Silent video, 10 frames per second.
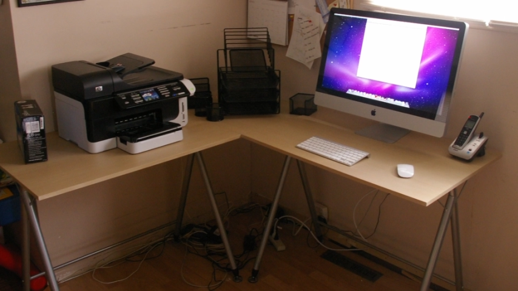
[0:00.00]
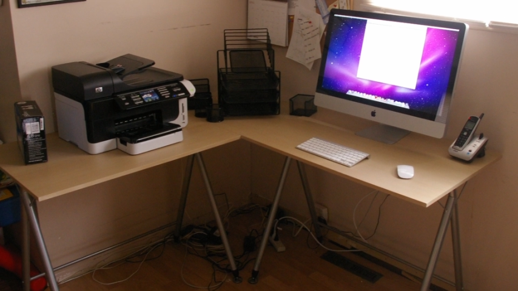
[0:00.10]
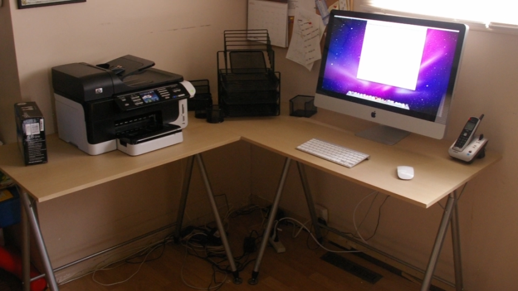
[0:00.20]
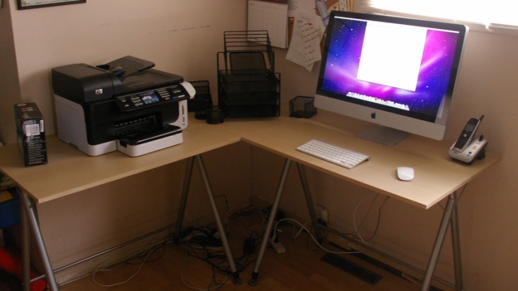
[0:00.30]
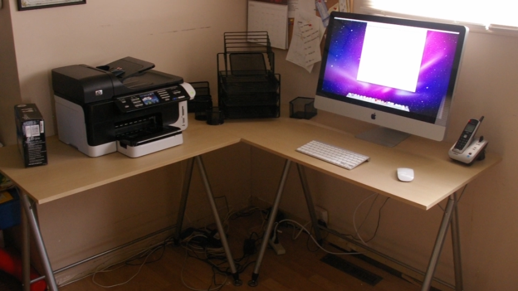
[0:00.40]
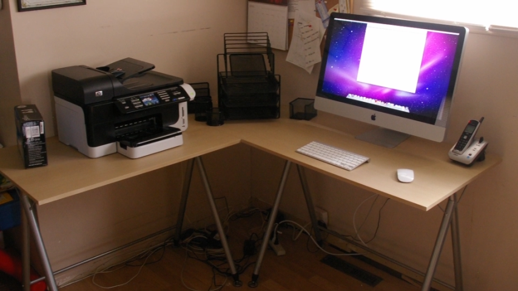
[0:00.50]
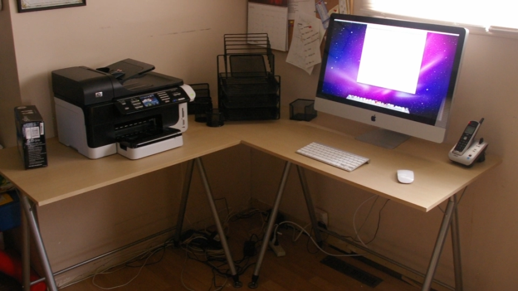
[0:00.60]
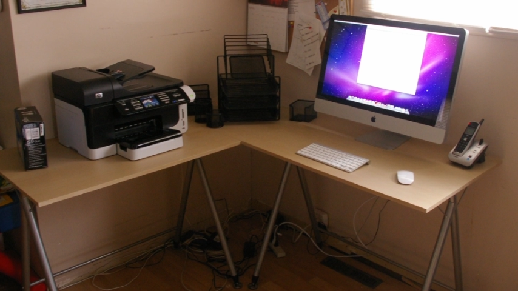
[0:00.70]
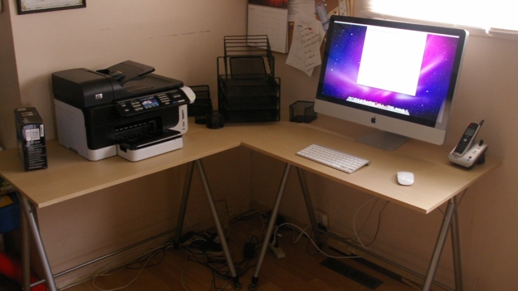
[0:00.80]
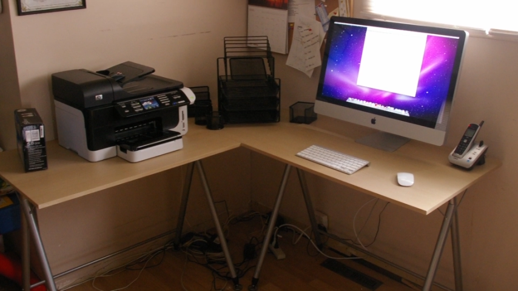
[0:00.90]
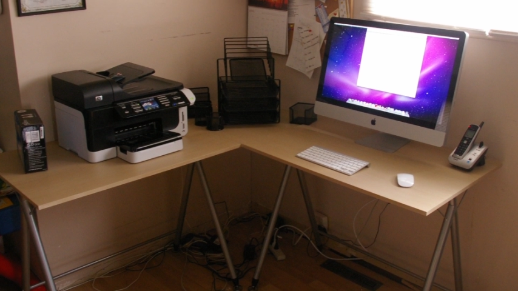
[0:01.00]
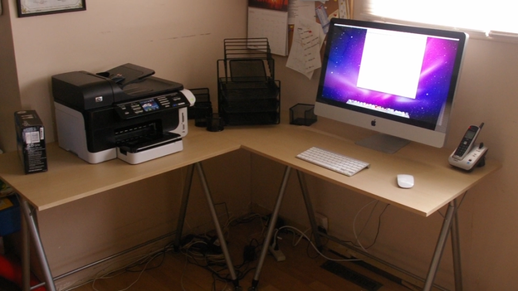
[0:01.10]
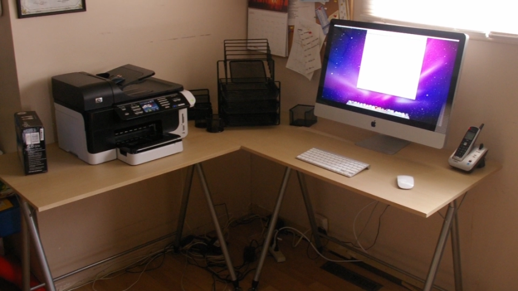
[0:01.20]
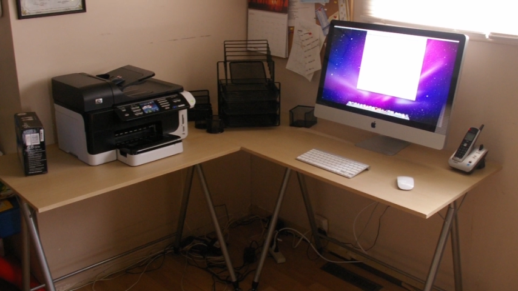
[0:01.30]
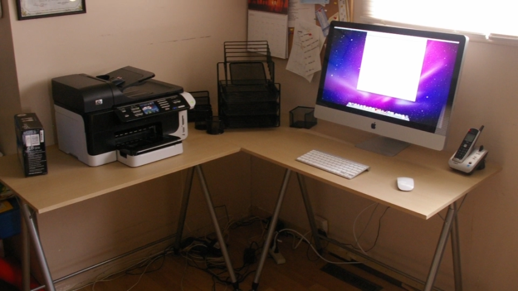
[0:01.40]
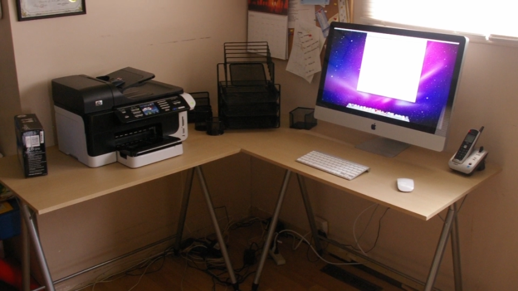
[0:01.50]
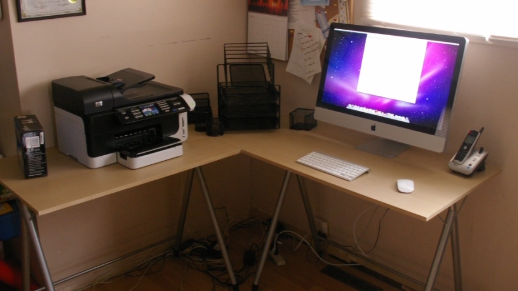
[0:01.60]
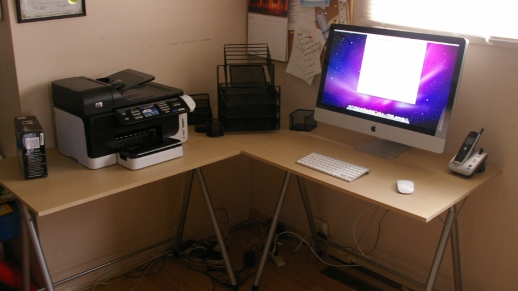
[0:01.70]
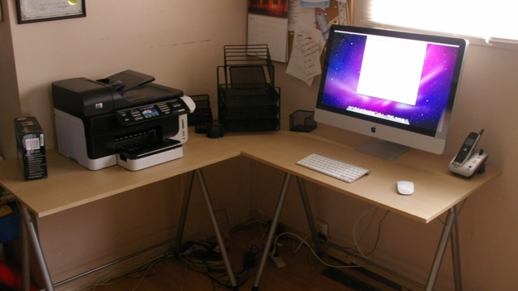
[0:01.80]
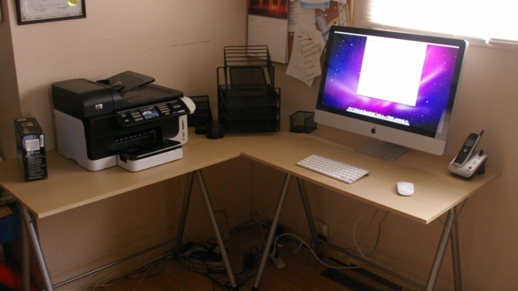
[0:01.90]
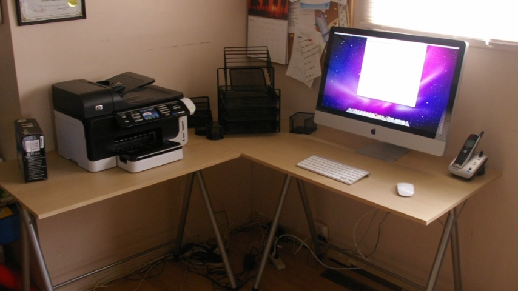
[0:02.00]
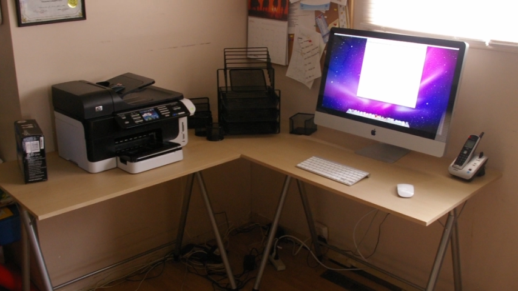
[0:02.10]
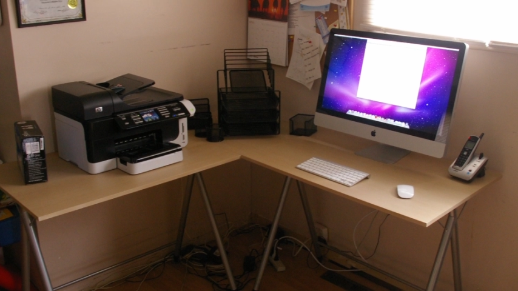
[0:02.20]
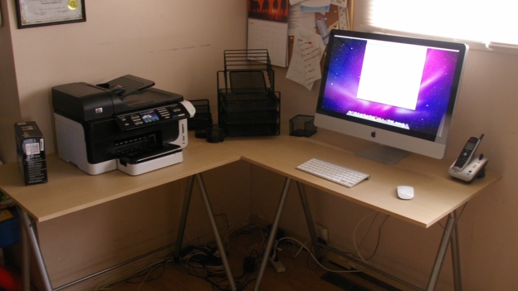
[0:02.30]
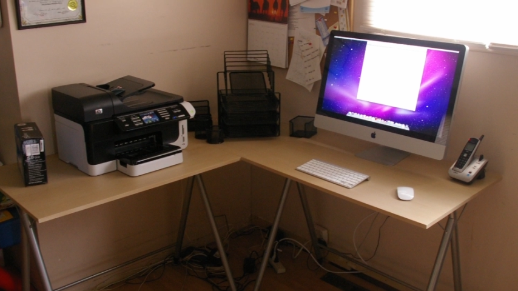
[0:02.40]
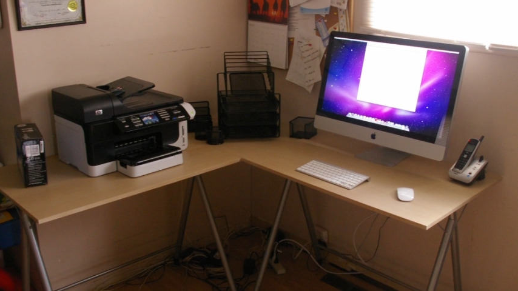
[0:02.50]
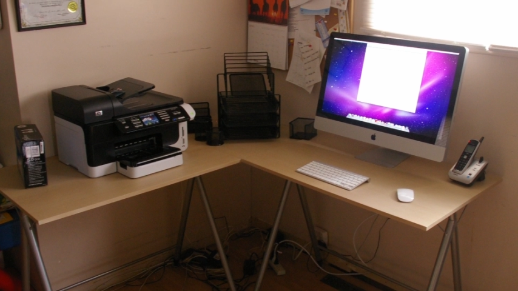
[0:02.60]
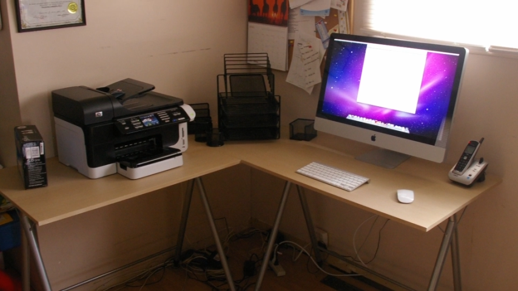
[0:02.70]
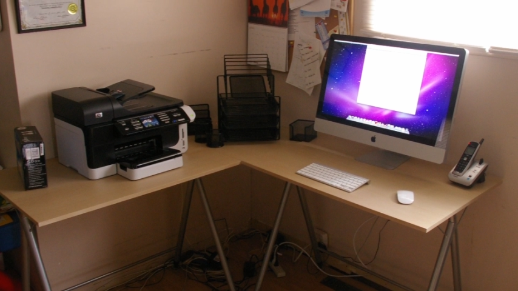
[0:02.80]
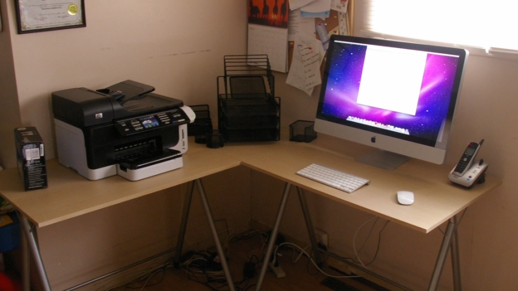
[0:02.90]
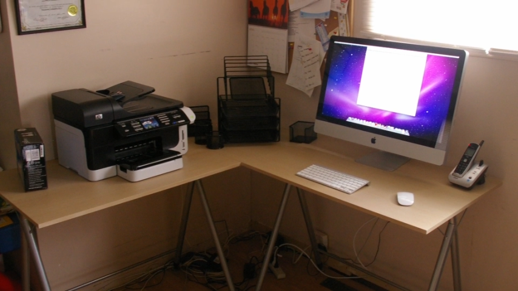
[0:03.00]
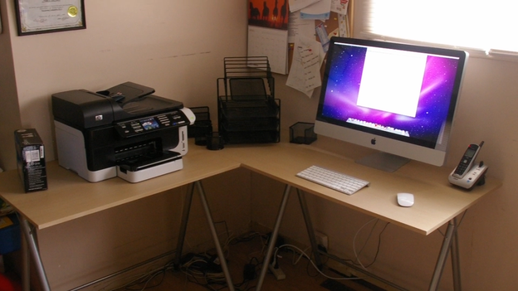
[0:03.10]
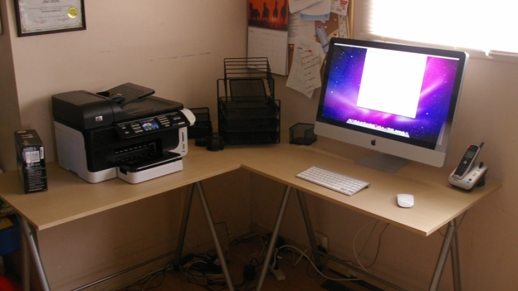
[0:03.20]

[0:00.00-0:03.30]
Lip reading: (no speaker visible)